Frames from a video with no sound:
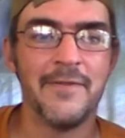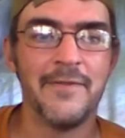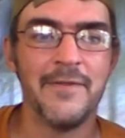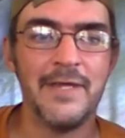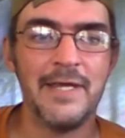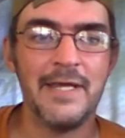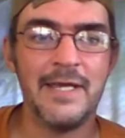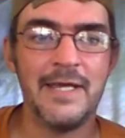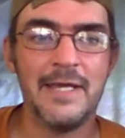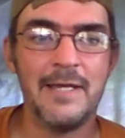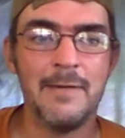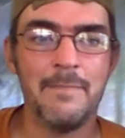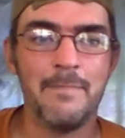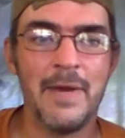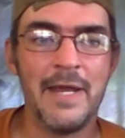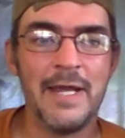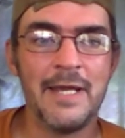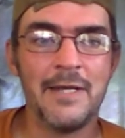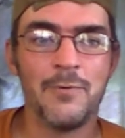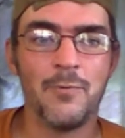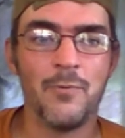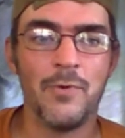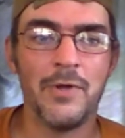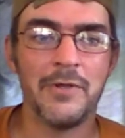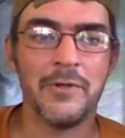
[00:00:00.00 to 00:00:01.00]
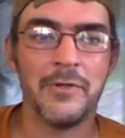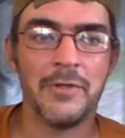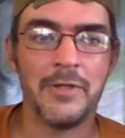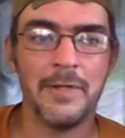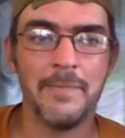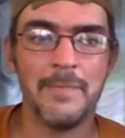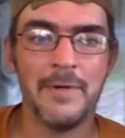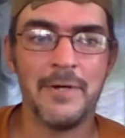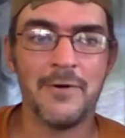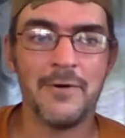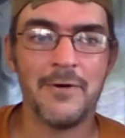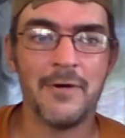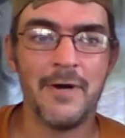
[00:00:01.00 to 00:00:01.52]
the bandwidth
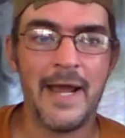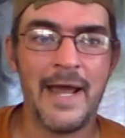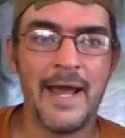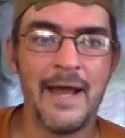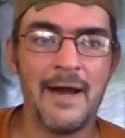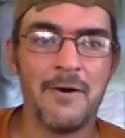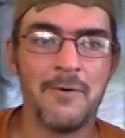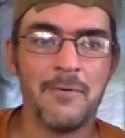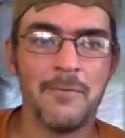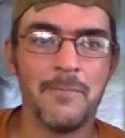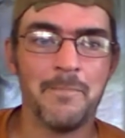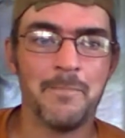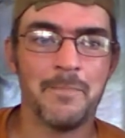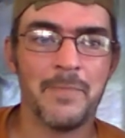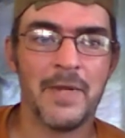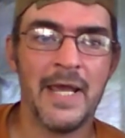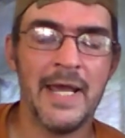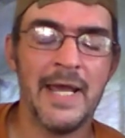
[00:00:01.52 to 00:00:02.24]
limiter out,